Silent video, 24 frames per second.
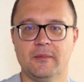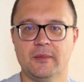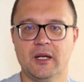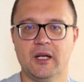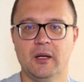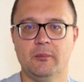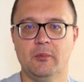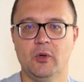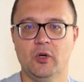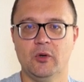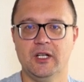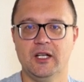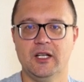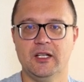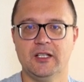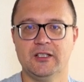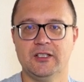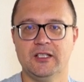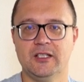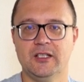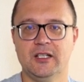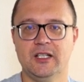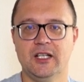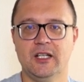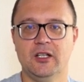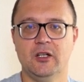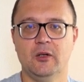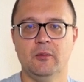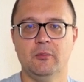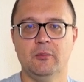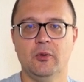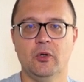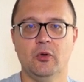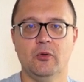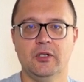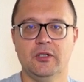Ammonia is a key
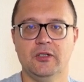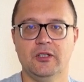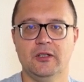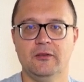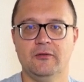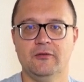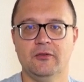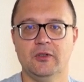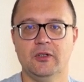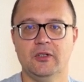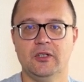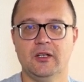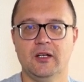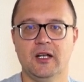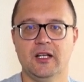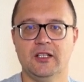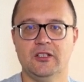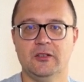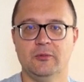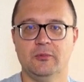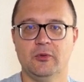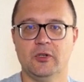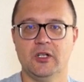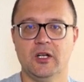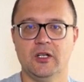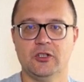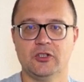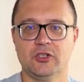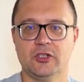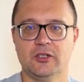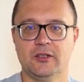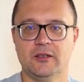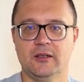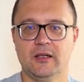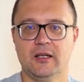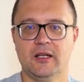component in fertilizer
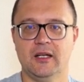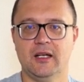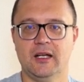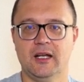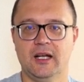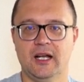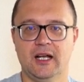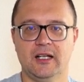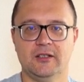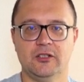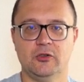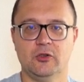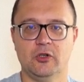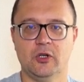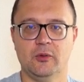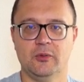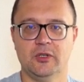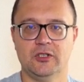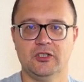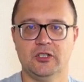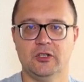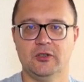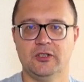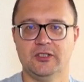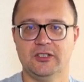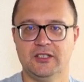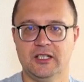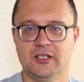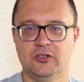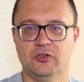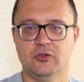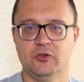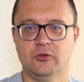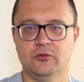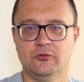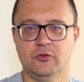production, and scrubbers are
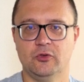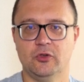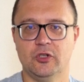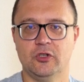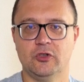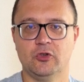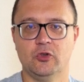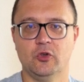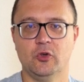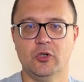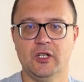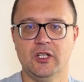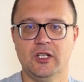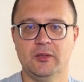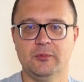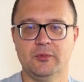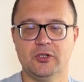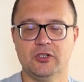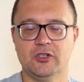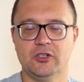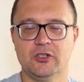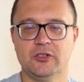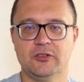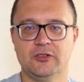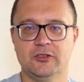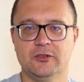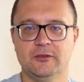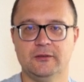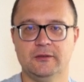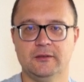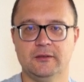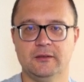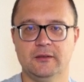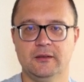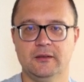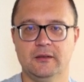essential for controlling emissions.
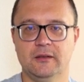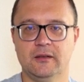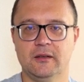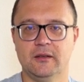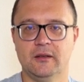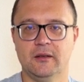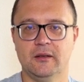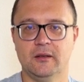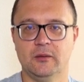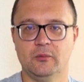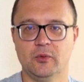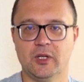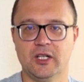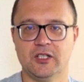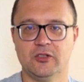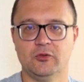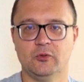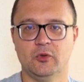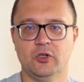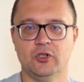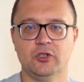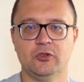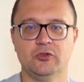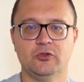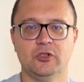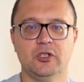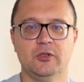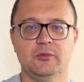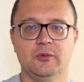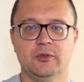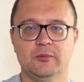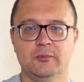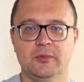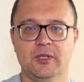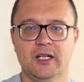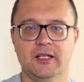Wastewater
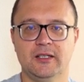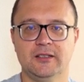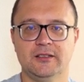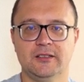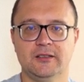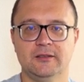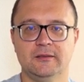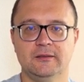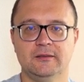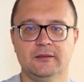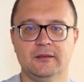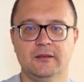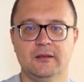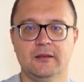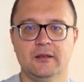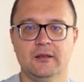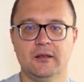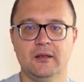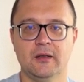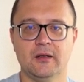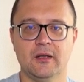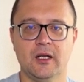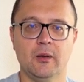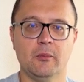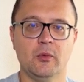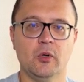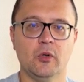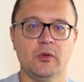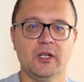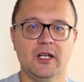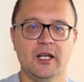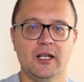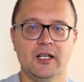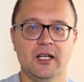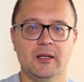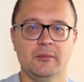treatment plants,
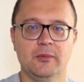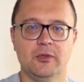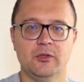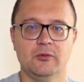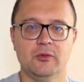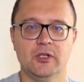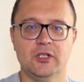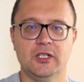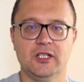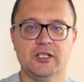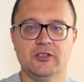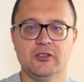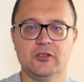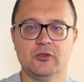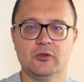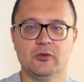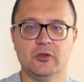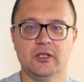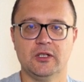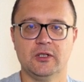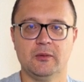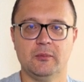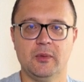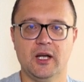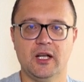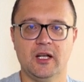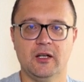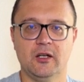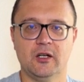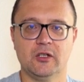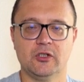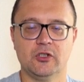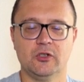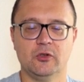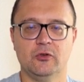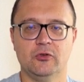ammonia can be released during the
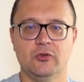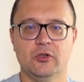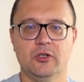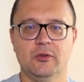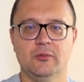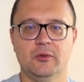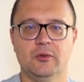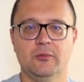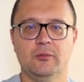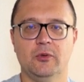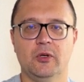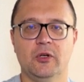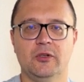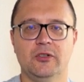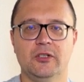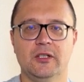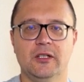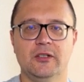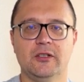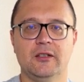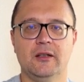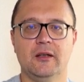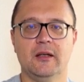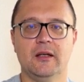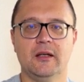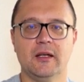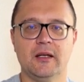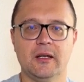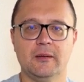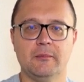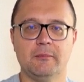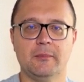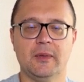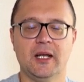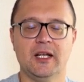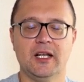biological treatment process,
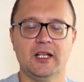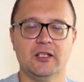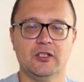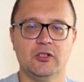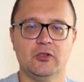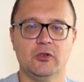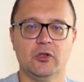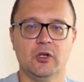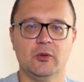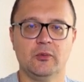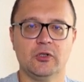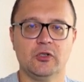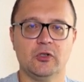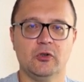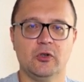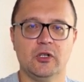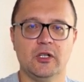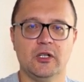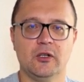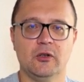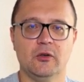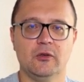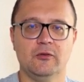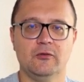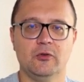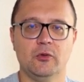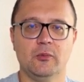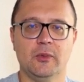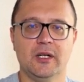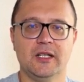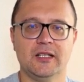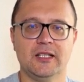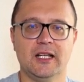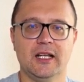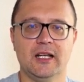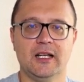making scrubbers critical for
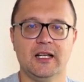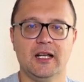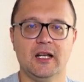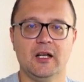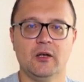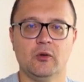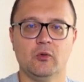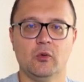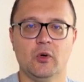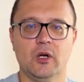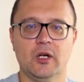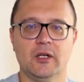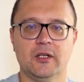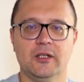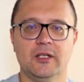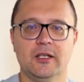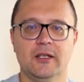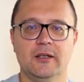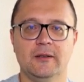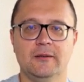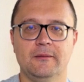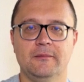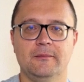maintaining air quality.